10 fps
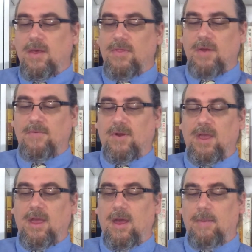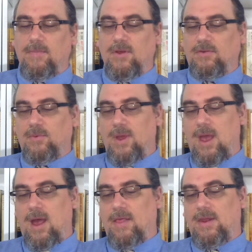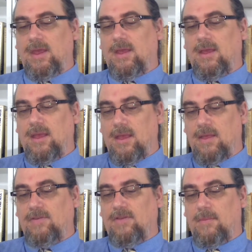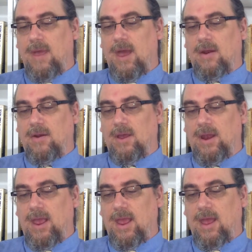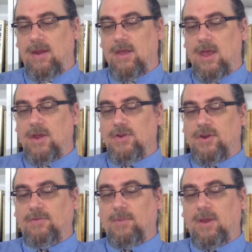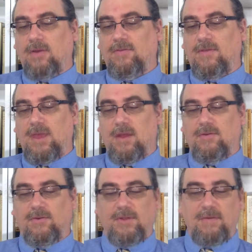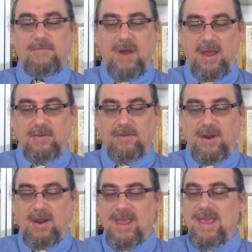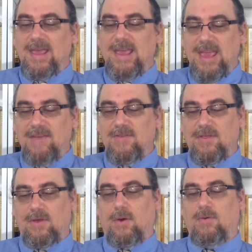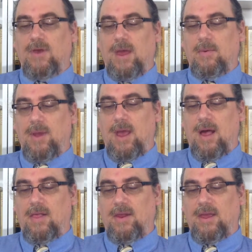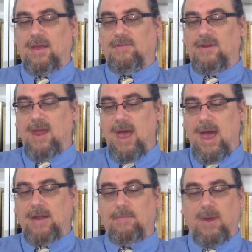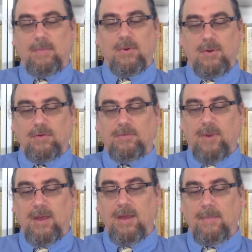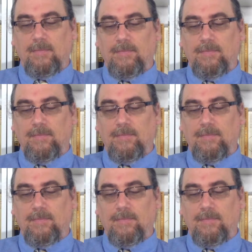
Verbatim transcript: Then for him, this reality is the matter in hand just because of the interest he finds in it, even though that reality has not been produced by him.